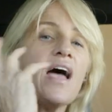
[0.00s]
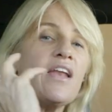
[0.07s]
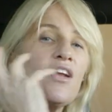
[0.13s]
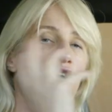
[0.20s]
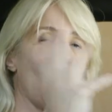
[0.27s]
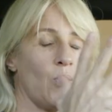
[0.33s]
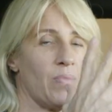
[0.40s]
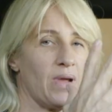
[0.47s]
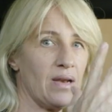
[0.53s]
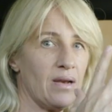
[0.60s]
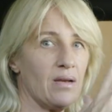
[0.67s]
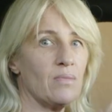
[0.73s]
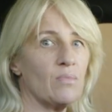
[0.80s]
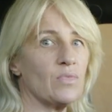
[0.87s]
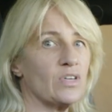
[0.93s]
and
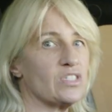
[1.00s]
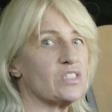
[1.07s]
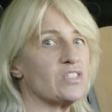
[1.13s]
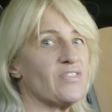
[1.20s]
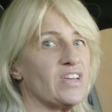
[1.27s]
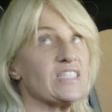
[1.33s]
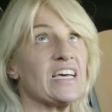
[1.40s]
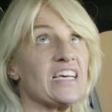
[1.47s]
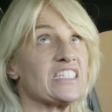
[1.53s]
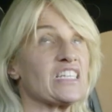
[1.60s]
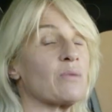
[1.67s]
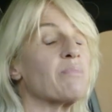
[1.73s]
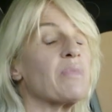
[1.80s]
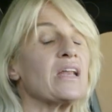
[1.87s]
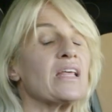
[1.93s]
open, which is
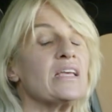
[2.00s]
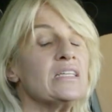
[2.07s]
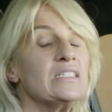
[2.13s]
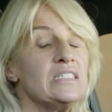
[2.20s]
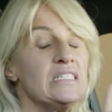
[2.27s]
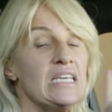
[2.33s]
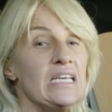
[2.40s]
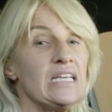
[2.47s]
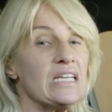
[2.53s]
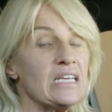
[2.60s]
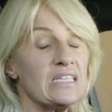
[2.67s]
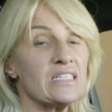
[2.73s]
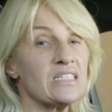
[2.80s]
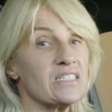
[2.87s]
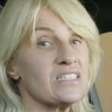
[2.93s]
fantastic. But indeed,
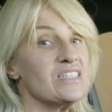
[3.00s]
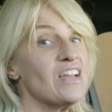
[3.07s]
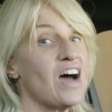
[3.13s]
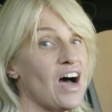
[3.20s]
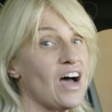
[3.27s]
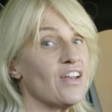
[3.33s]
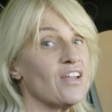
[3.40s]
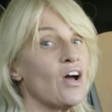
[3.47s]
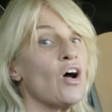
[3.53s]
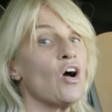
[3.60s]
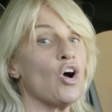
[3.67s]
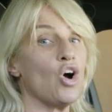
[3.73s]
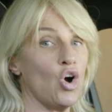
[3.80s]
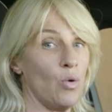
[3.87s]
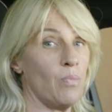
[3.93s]
it does not
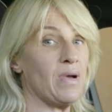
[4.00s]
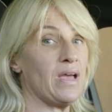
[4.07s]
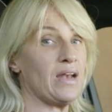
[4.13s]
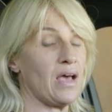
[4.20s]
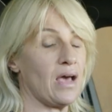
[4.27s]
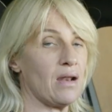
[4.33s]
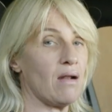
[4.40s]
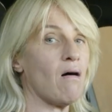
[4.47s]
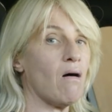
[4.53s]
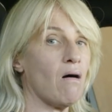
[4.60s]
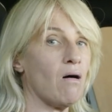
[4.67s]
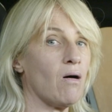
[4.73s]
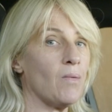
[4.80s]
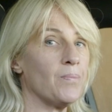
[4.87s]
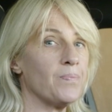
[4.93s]
open at
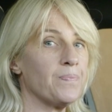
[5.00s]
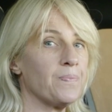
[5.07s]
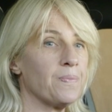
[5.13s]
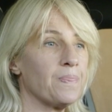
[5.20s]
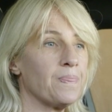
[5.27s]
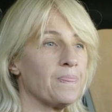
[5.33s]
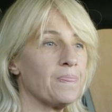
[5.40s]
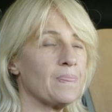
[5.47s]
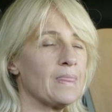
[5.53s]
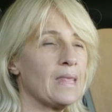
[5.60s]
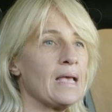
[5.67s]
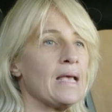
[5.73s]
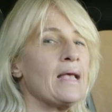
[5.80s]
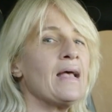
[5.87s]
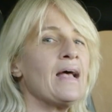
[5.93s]
all.
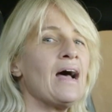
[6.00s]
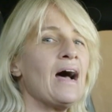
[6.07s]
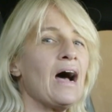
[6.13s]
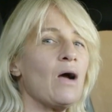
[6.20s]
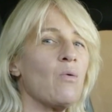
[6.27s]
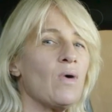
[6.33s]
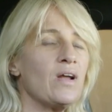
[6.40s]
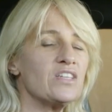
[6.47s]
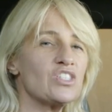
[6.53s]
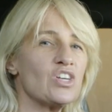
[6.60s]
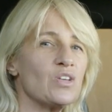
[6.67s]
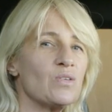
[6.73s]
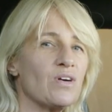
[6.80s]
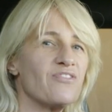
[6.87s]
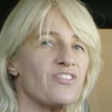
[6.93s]
I want to show
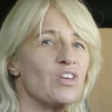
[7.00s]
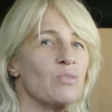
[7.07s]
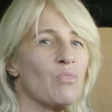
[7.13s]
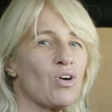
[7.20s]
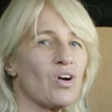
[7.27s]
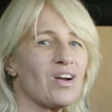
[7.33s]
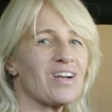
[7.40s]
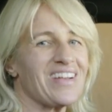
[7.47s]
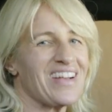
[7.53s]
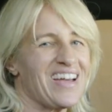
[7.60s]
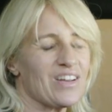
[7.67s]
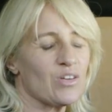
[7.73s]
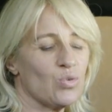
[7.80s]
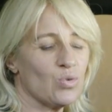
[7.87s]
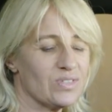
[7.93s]
you a few more
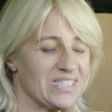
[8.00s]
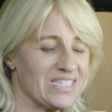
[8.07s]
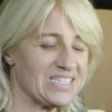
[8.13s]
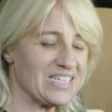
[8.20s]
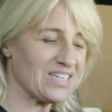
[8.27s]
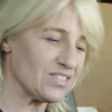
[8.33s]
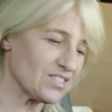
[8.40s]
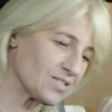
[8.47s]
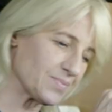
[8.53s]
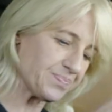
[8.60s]
kind of cool details.